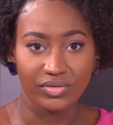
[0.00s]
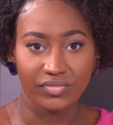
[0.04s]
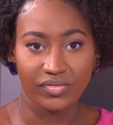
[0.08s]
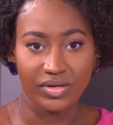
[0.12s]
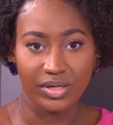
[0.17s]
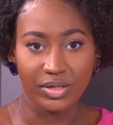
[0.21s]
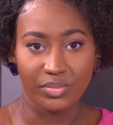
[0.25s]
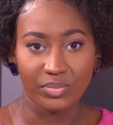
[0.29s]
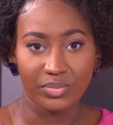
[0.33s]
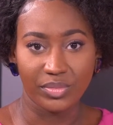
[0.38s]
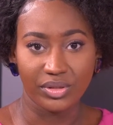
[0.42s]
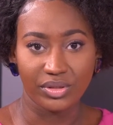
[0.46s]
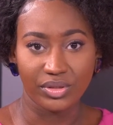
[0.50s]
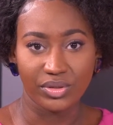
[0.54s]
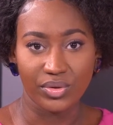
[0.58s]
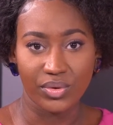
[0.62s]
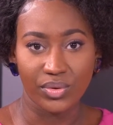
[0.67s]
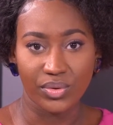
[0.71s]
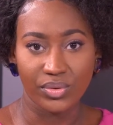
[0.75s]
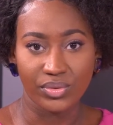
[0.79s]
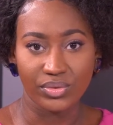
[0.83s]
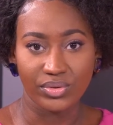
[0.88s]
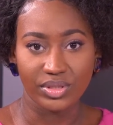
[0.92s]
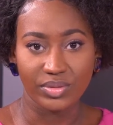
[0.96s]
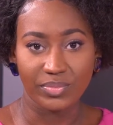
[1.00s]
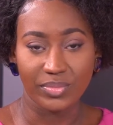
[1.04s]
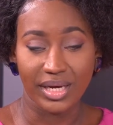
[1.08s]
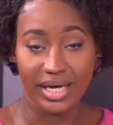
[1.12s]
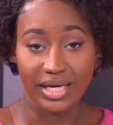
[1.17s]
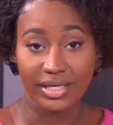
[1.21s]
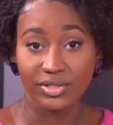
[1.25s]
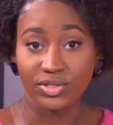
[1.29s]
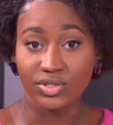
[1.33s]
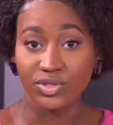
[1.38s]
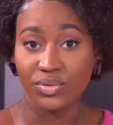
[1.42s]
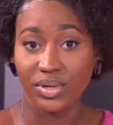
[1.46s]
Development Goals
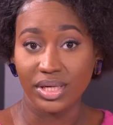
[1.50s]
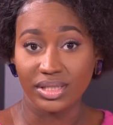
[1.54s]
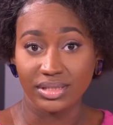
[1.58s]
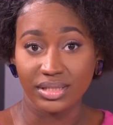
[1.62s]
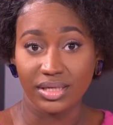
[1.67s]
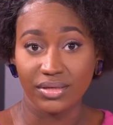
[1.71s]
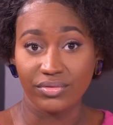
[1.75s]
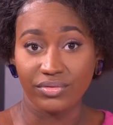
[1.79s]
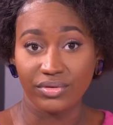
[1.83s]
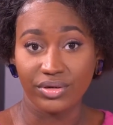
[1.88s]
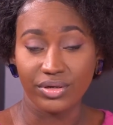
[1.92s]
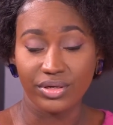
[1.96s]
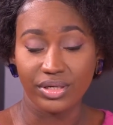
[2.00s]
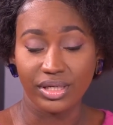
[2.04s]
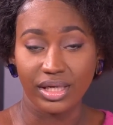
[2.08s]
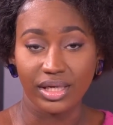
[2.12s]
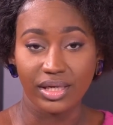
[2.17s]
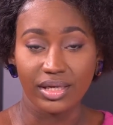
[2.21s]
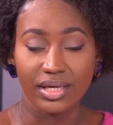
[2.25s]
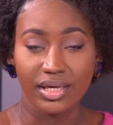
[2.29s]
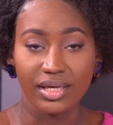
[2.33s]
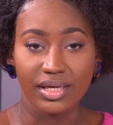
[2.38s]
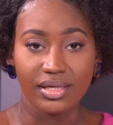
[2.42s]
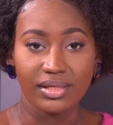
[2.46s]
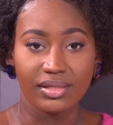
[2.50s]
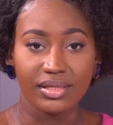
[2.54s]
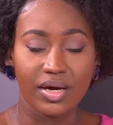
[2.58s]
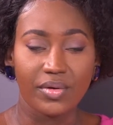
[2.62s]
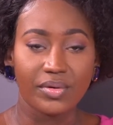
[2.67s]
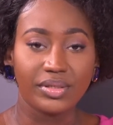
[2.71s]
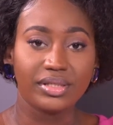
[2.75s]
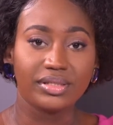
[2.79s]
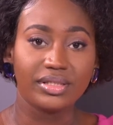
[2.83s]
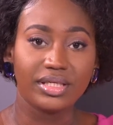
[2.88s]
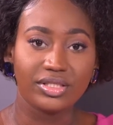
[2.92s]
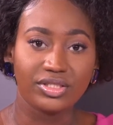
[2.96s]
by 2030.
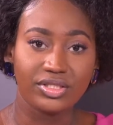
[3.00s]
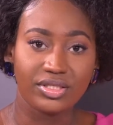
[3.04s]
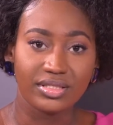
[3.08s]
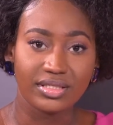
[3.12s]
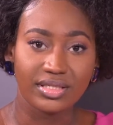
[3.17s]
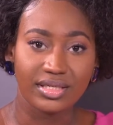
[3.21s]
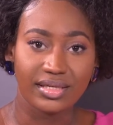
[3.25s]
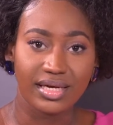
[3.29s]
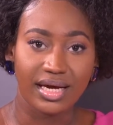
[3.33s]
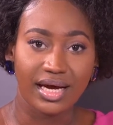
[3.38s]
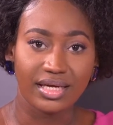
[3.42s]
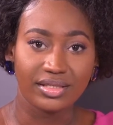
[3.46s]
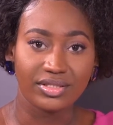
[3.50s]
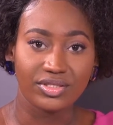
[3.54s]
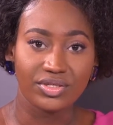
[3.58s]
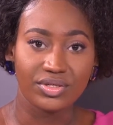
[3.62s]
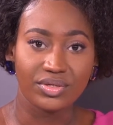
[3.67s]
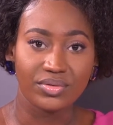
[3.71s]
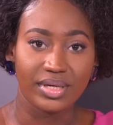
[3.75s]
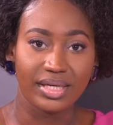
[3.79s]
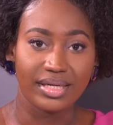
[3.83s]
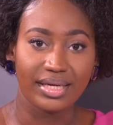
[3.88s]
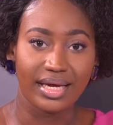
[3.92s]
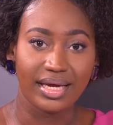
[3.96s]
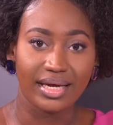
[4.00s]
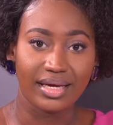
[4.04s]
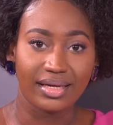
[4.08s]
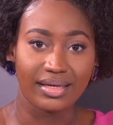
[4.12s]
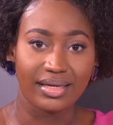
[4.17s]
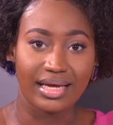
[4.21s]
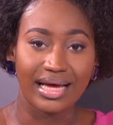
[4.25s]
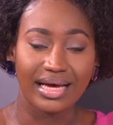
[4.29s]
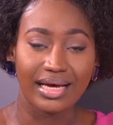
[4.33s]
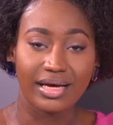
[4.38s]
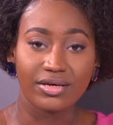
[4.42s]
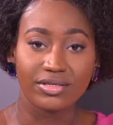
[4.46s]
Now, in addition to that, UN
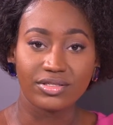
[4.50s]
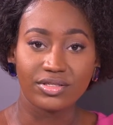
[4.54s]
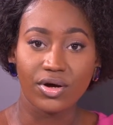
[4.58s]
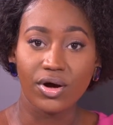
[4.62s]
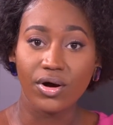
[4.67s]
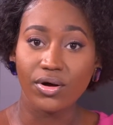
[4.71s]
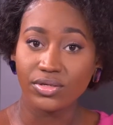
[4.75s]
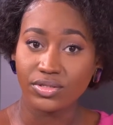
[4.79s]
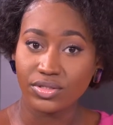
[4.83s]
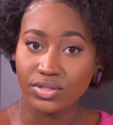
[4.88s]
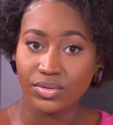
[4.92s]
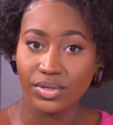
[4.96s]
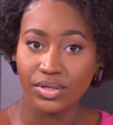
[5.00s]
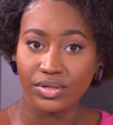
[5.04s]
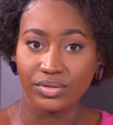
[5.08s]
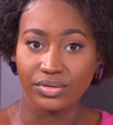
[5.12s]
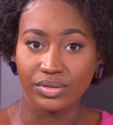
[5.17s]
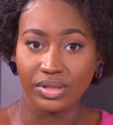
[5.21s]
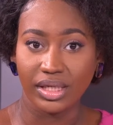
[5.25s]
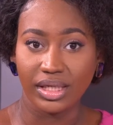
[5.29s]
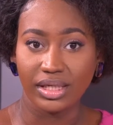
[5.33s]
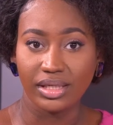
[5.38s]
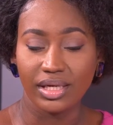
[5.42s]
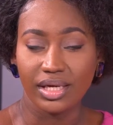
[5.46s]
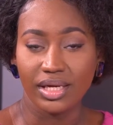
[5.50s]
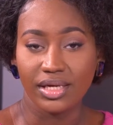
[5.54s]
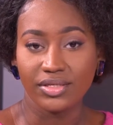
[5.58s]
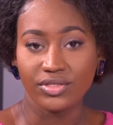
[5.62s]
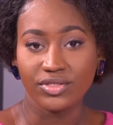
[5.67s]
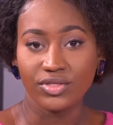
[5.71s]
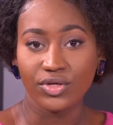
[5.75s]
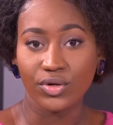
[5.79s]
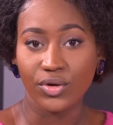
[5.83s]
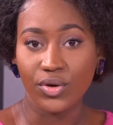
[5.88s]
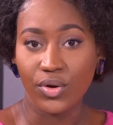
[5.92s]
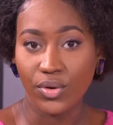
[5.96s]
ECLAC has also agreed
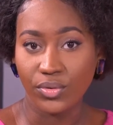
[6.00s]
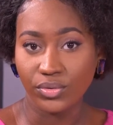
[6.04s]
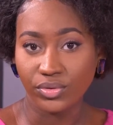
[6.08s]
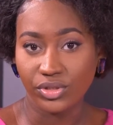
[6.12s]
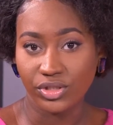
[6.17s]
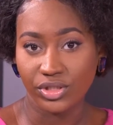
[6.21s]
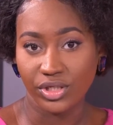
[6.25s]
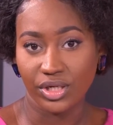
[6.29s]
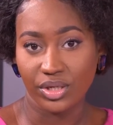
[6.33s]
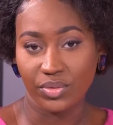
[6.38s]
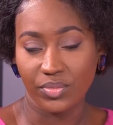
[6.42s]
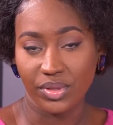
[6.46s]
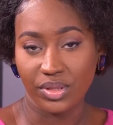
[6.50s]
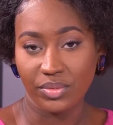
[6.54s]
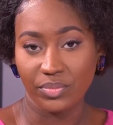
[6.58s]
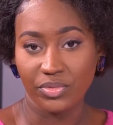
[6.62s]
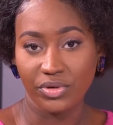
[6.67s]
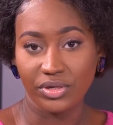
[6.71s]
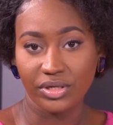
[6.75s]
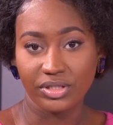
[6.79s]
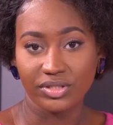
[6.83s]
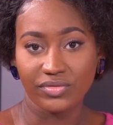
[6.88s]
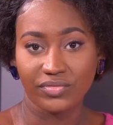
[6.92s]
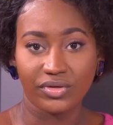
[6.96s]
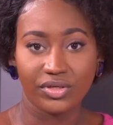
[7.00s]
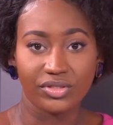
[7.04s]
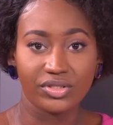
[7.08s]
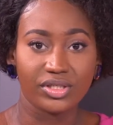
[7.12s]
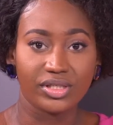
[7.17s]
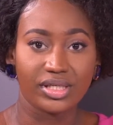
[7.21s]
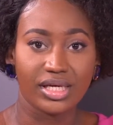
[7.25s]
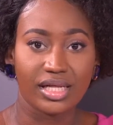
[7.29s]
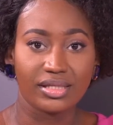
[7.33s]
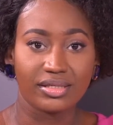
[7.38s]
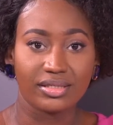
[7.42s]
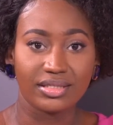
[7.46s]
to co-chair with the British
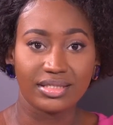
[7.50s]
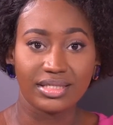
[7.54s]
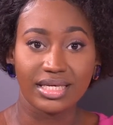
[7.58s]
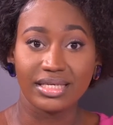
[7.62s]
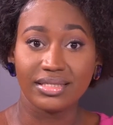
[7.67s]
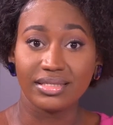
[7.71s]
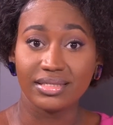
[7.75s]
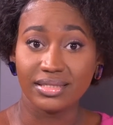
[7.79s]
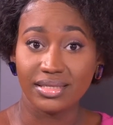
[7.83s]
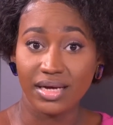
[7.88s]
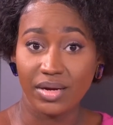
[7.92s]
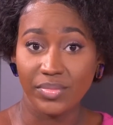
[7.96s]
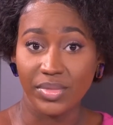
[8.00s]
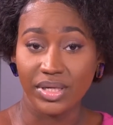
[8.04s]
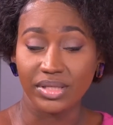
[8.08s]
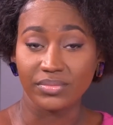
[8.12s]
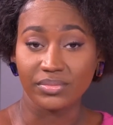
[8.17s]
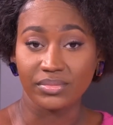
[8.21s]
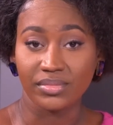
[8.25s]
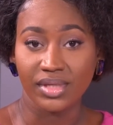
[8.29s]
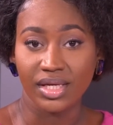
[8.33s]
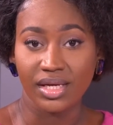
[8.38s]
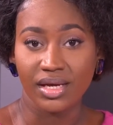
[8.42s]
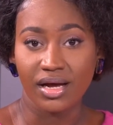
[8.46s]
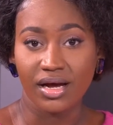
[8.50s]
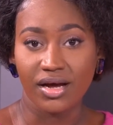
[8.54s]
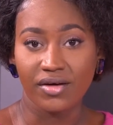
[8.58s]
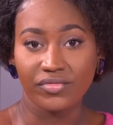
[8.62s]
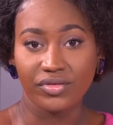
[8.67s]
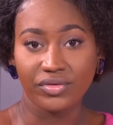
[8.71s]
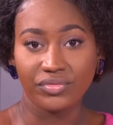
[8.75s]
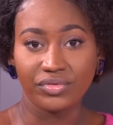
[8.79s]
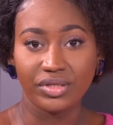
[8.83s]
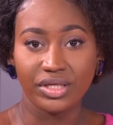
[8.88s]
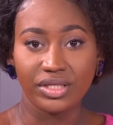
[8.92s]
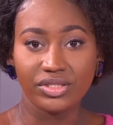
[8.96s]
Virgin Islands a summit
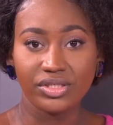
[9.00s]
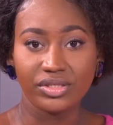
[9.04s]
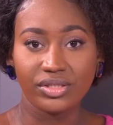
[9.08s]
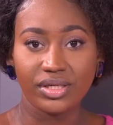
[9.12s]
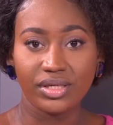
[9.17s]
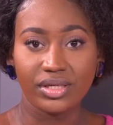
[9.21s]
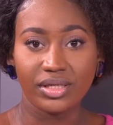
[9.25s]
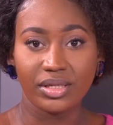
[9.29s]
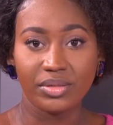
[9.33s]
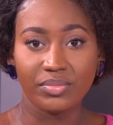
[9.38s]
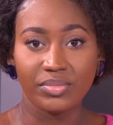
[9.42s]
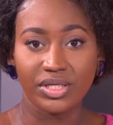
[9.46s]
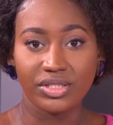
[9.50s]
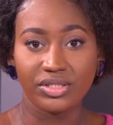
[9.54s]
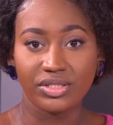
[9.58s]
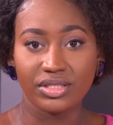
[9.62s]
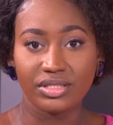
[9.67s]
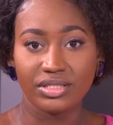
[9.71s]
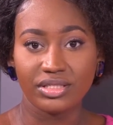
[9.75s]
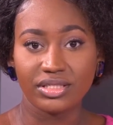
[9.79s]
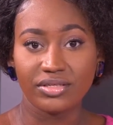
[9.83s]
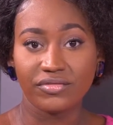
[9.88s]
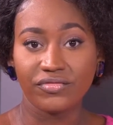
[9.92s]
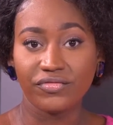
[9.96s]
of the Regional Commission's